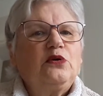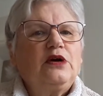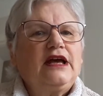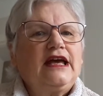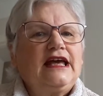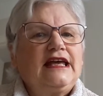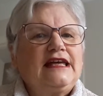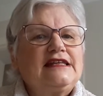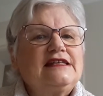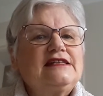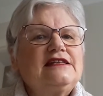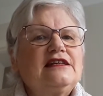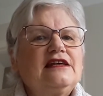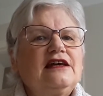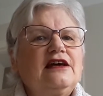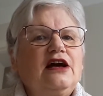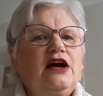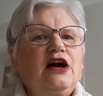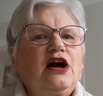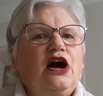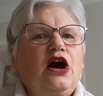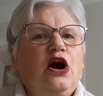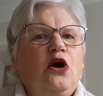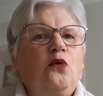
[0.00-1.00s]
is
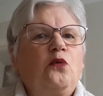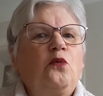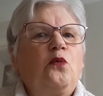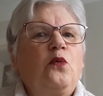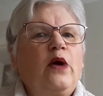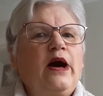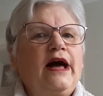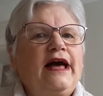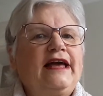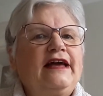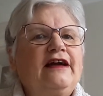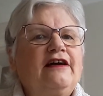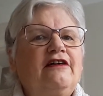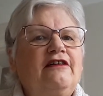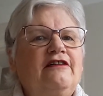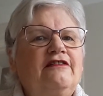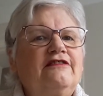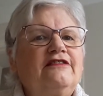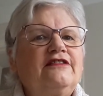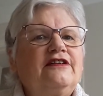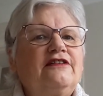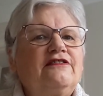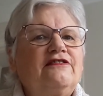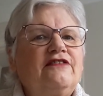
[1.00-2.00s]
a way
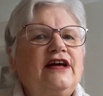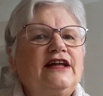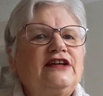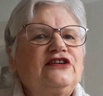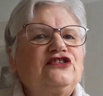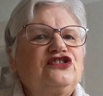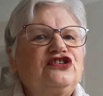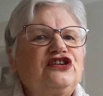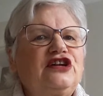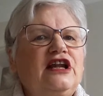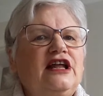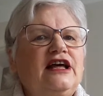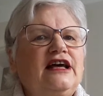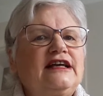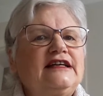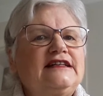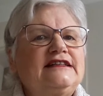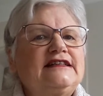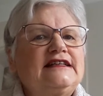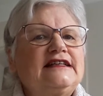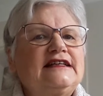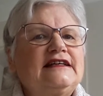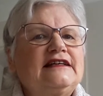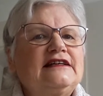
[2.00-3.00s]
of
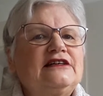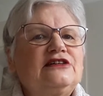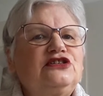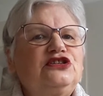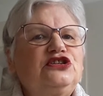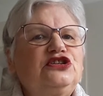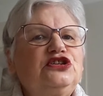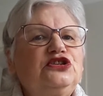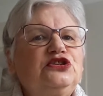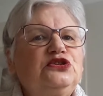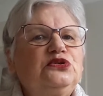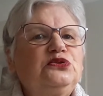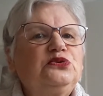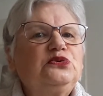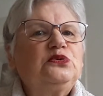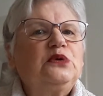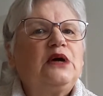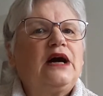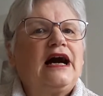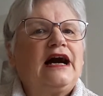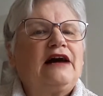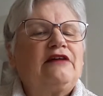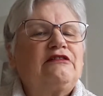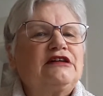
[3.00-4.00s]
evangelising to
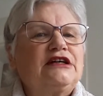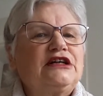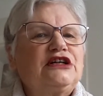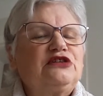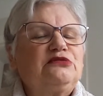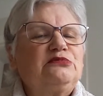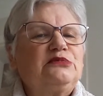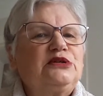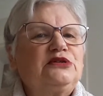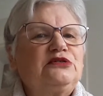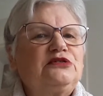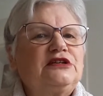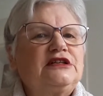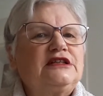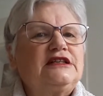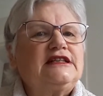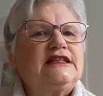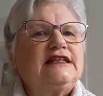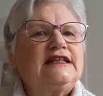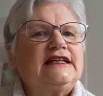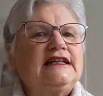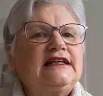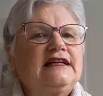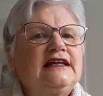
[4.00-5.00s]
our
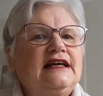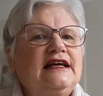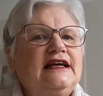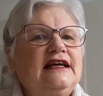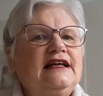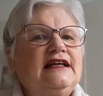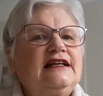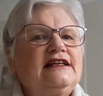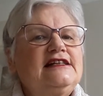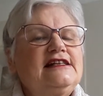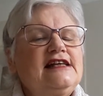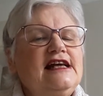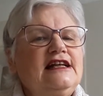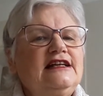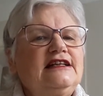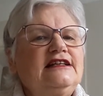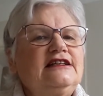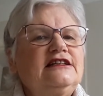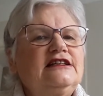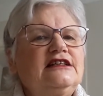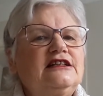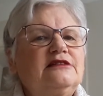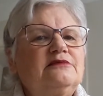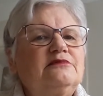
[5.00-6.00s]
community,
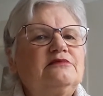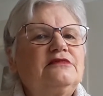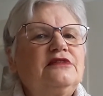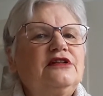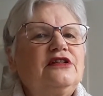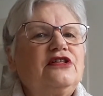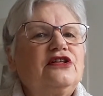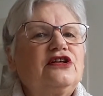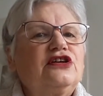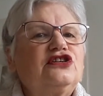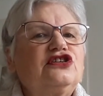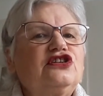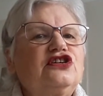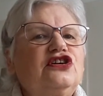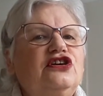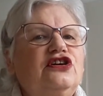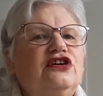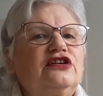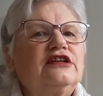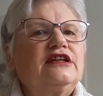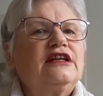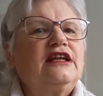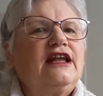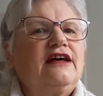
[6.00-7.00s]
telling them that
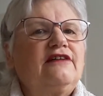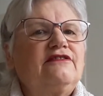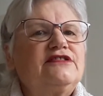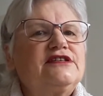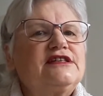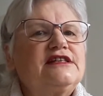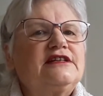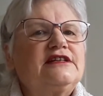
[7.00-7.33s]
God loves